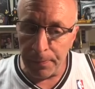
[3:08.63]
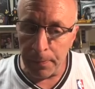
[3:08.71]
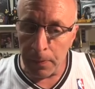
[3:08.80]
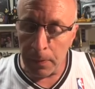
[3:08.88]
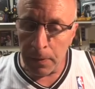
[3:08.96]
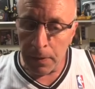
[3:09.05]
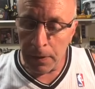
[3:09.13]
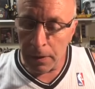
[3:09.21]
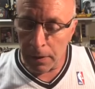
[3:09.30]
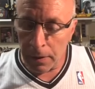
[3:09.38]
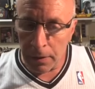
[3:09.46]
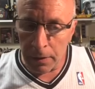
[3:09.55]
Yeah, I'm going to be
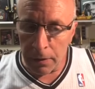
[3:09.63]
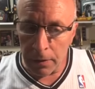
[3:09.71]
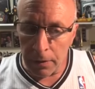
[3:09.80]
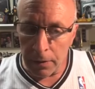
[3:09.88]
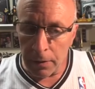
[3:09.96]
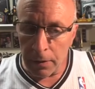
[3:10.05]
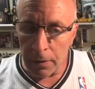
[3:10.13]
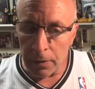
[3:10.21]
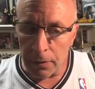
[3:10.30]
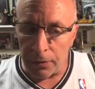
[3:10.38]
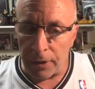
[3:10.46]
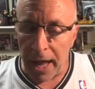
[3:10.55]
twenty-one, April
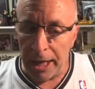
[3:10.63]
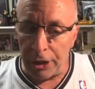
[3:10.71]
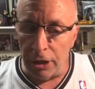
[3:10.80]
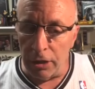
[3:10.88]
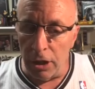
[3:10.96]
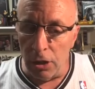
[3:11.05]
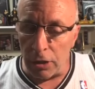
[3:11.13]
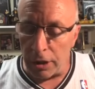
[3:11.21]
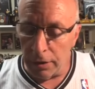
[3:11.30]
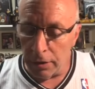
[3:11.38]
twenty-sixth. Thank you, Luke.